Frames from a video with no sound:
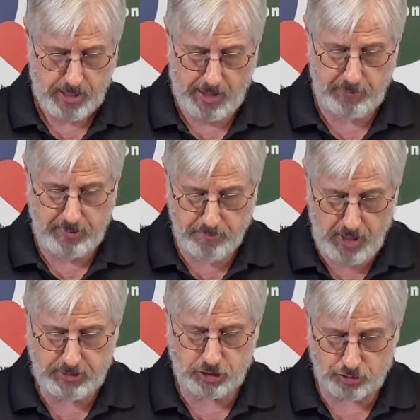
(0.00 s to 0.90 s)
And we
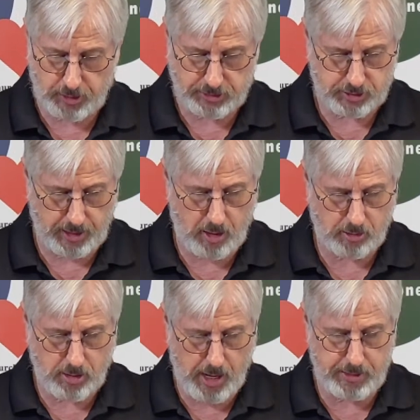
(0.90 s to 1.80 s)
must trust that our
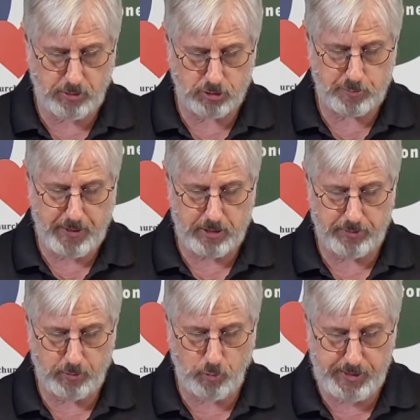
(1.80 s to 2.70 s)
God knows better
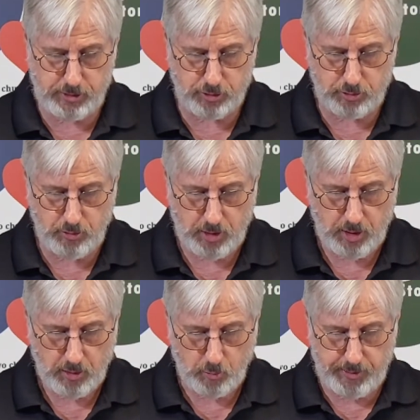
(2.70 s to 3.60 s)
than we do
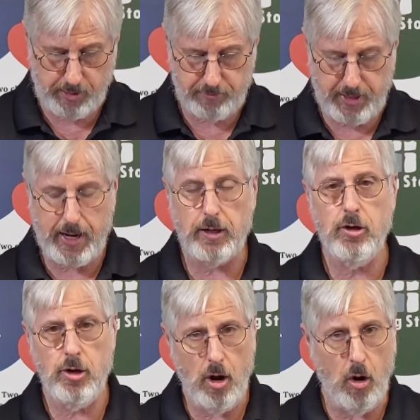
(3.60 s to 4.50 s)
whenever that
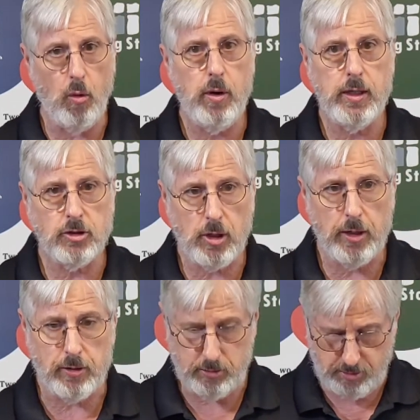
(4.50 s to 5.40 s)
no is
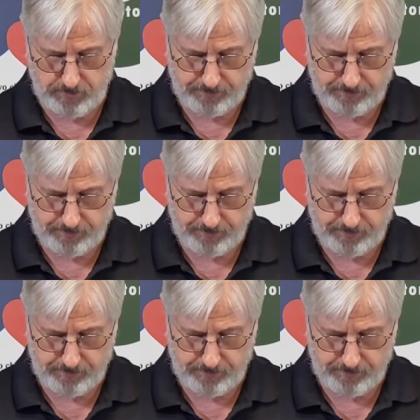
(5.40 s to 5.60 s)
uttered.